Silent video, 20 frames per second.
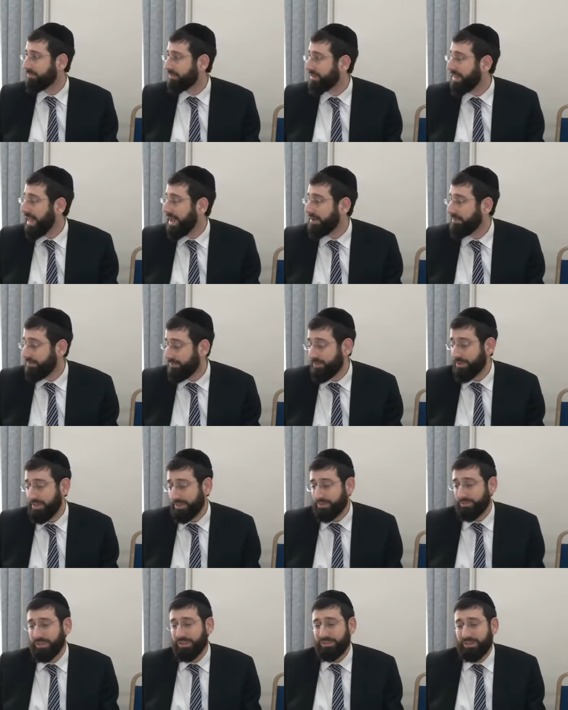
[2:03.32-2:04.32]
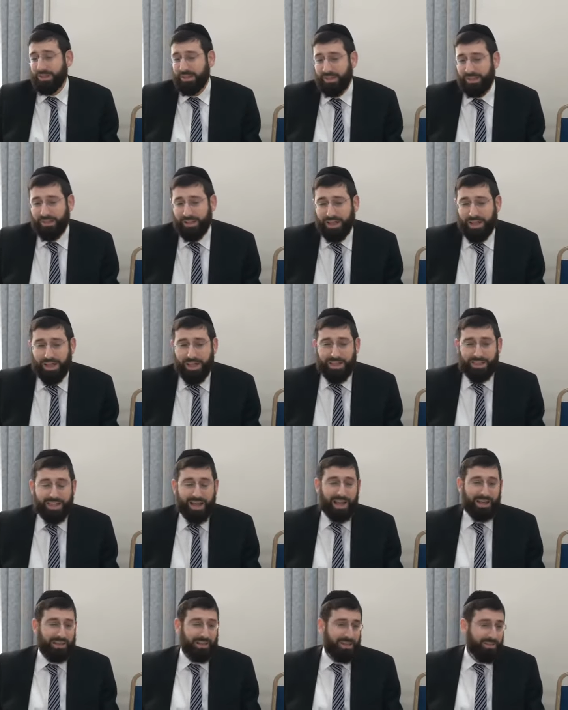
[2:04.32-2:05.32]
For that, for this reason,
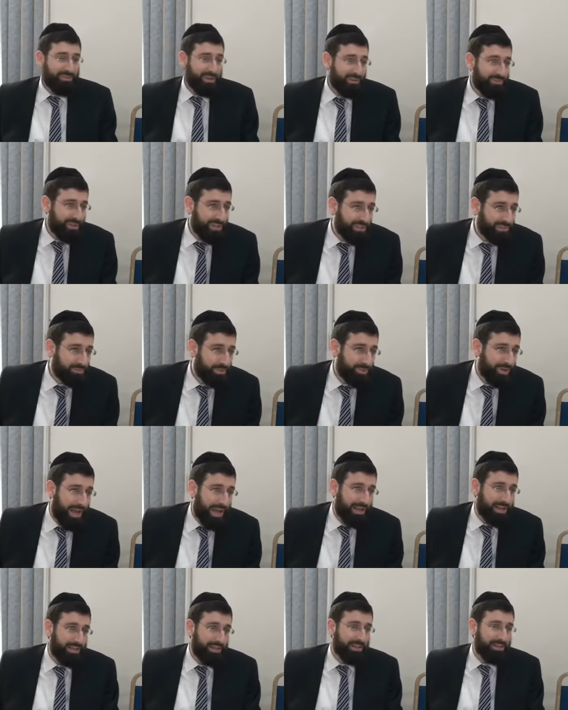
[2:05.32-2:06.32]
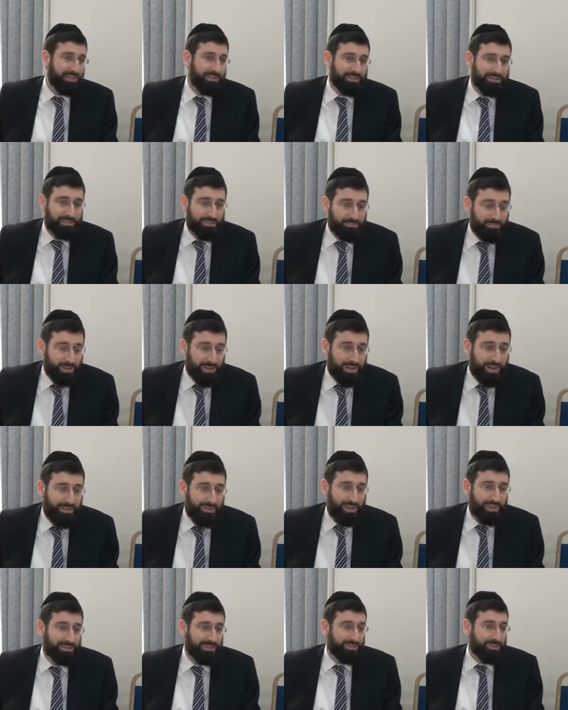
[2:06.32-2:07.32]
that even if it is miraculous, but
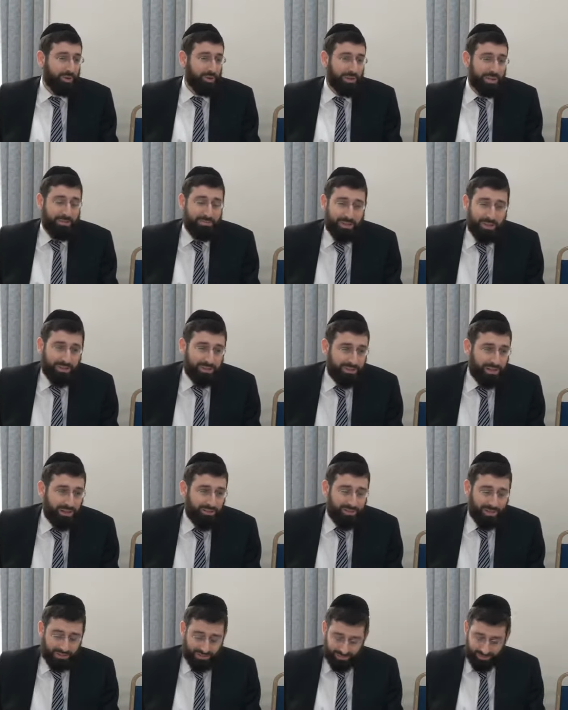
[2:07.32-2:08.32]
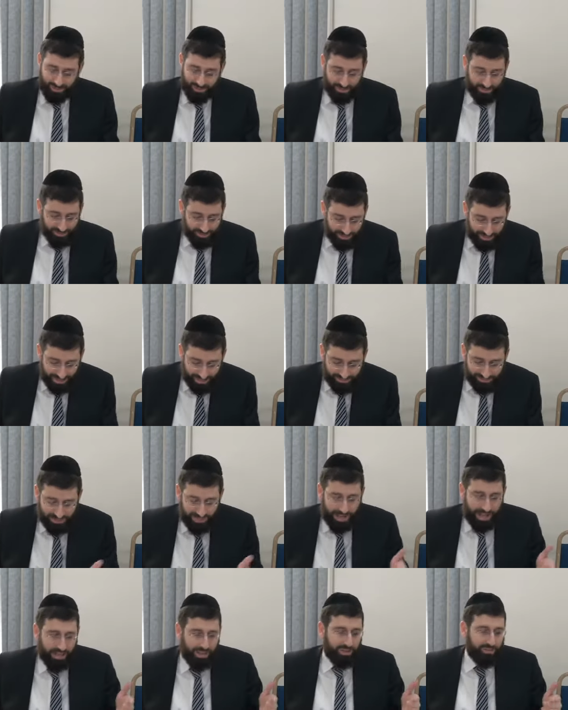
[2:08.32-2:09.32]
nevertheless, it's only military victory. You can't
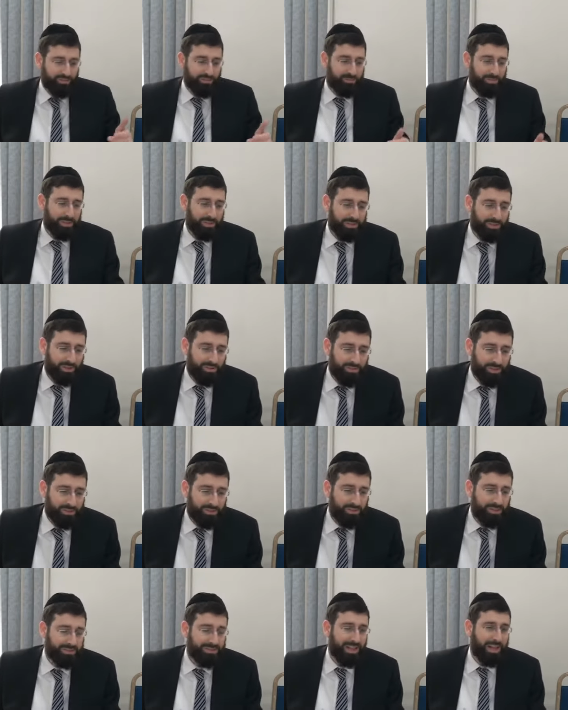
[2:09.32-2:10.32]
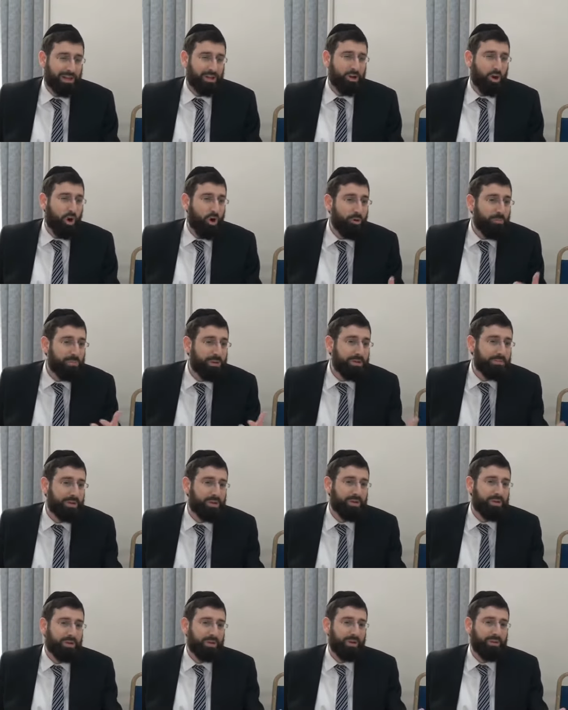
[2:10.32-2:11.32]
say hello for military victory. It's not an open
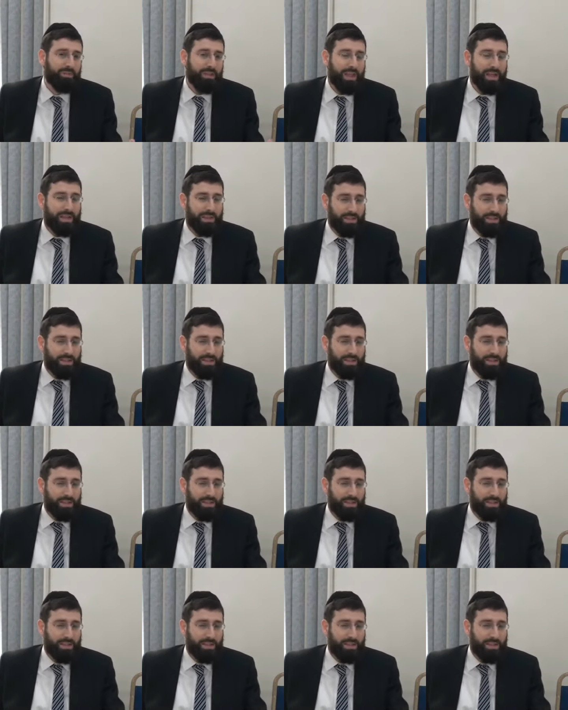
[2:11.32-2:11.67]
miracle.